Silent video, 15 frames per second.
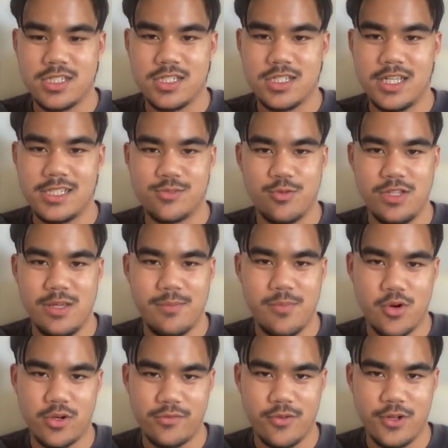it's really
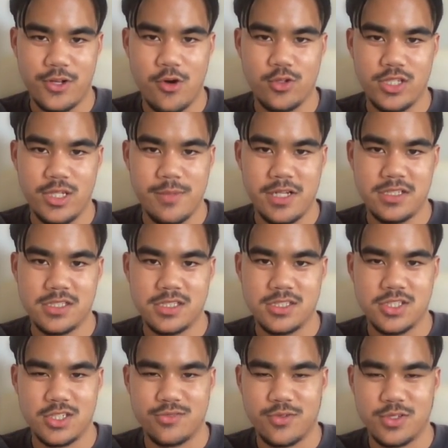important for your cold emails,
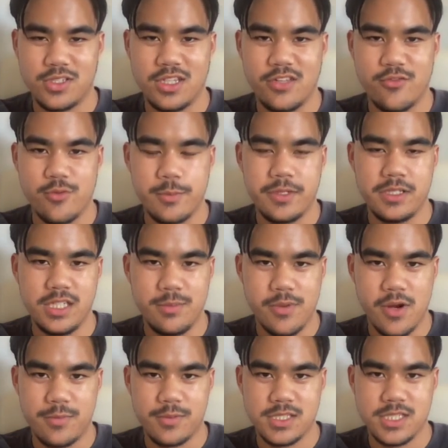just for deliverability
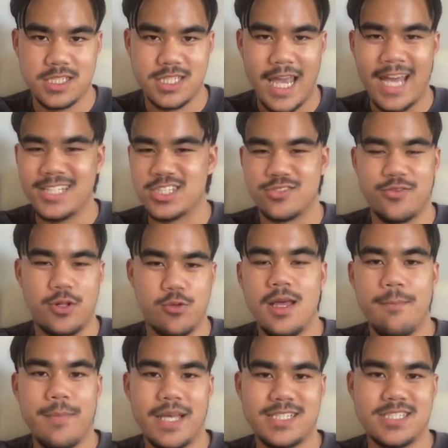purposes and just following
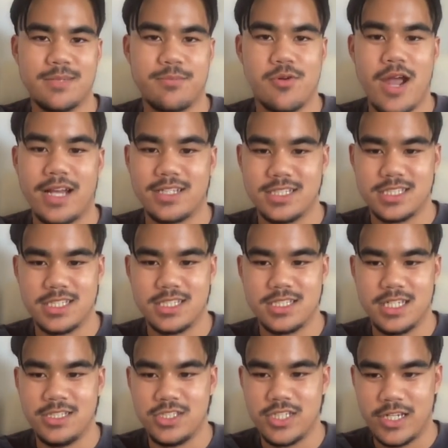best practices
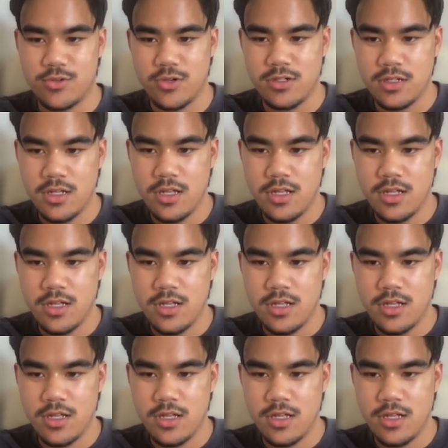in general.